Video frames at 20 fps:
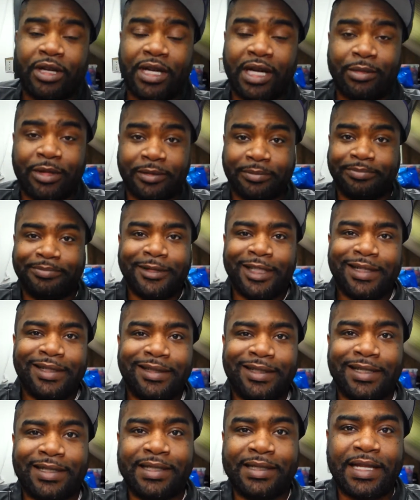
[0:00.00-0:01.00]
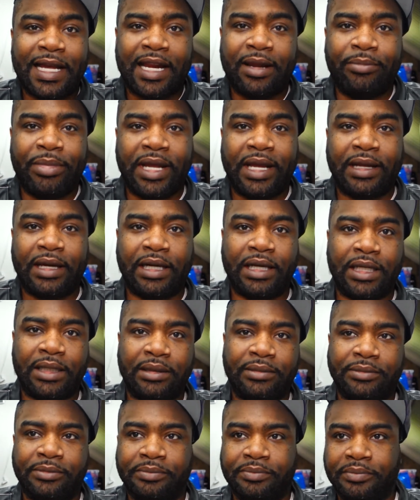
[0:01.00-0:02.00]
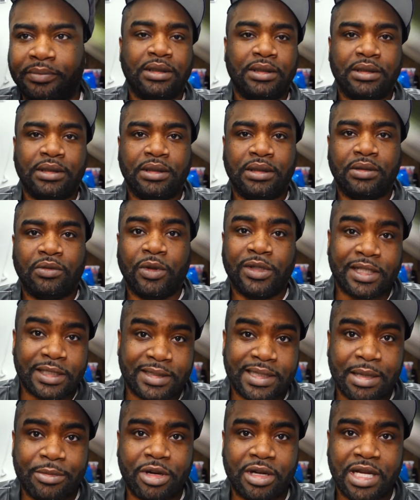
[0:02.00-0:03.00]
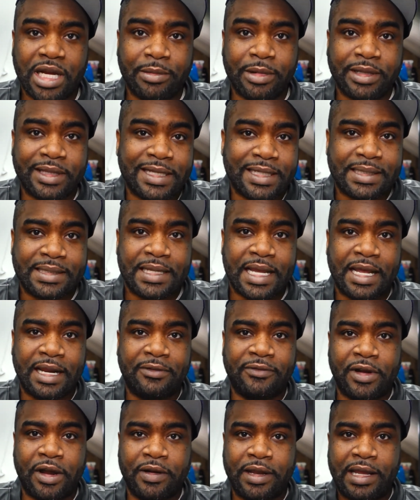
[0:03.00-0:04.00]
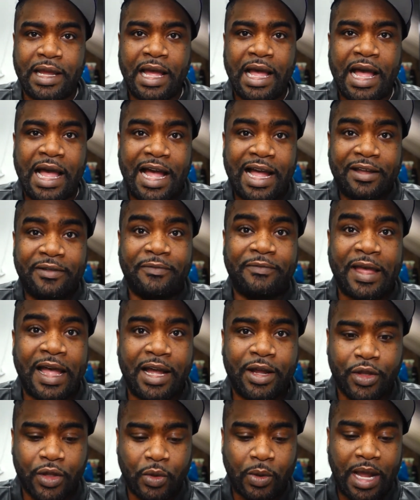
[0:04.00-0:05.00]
coming, this is not a big, with the summer coming, this is not a very high value